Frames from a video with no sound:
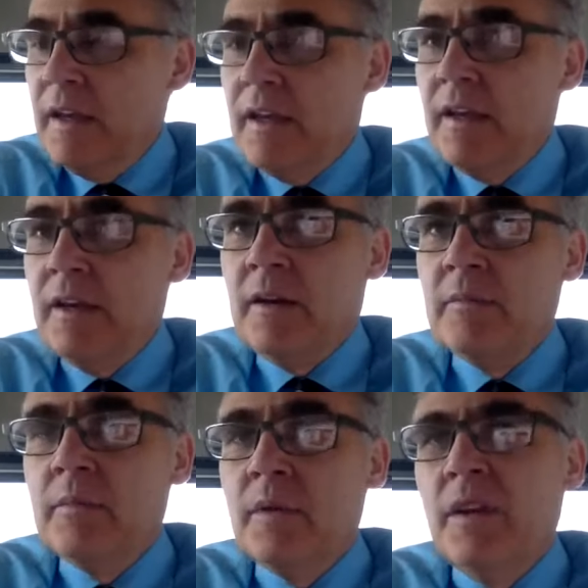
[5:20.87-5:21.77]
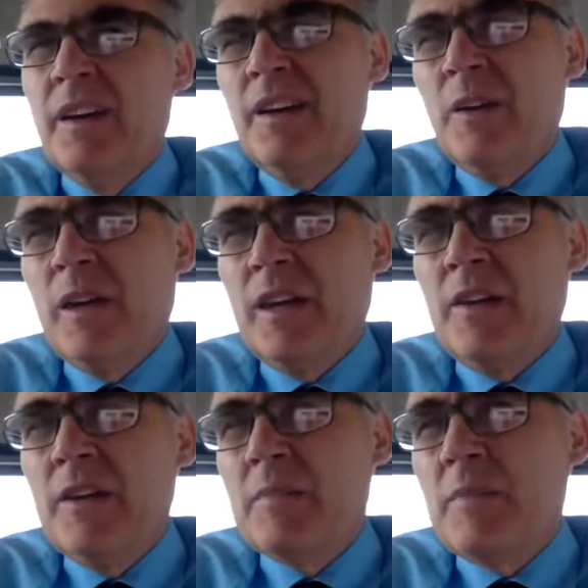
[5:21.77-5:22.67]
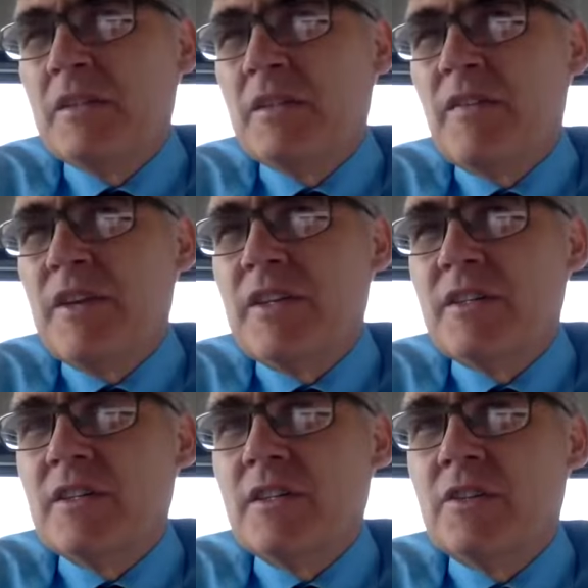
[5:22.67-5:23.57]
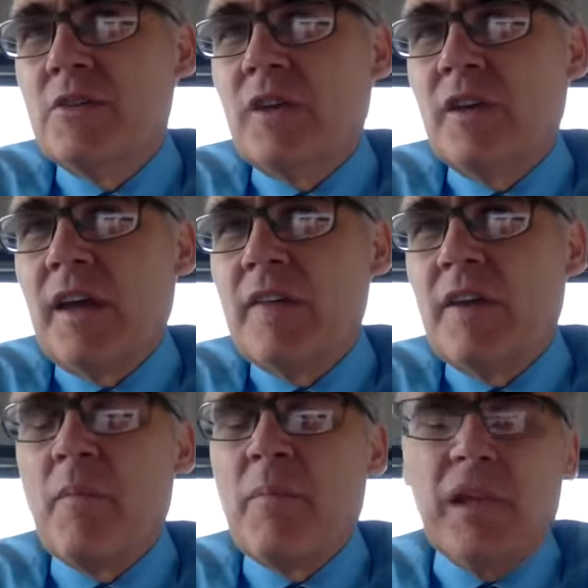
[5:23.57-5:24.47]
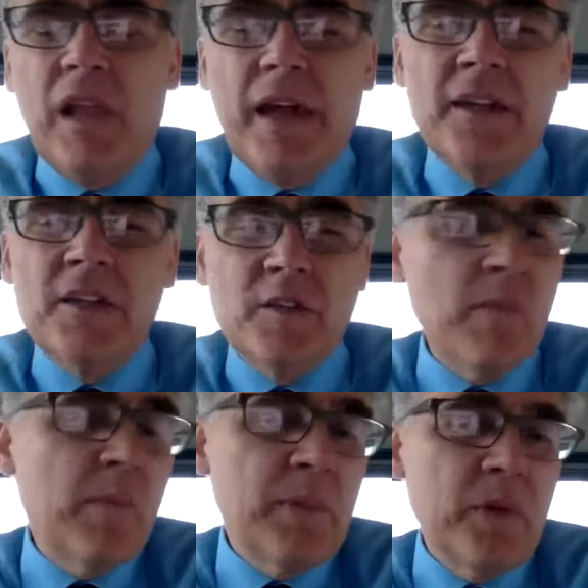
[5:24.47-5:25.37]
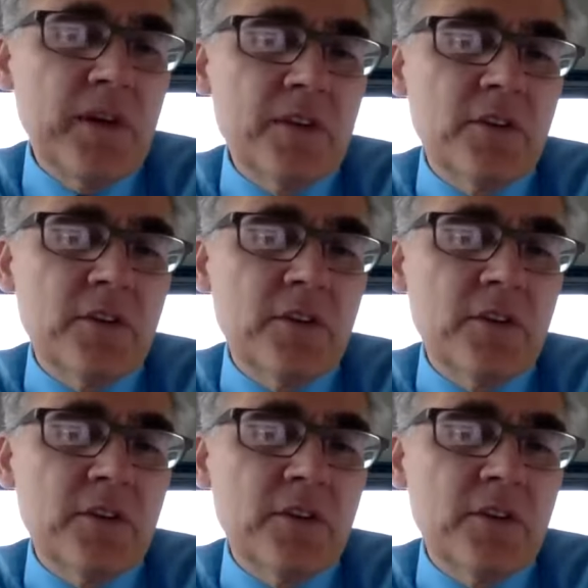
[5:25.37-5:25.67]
And Kenlaw's basic thesis is you can have compliance from employees,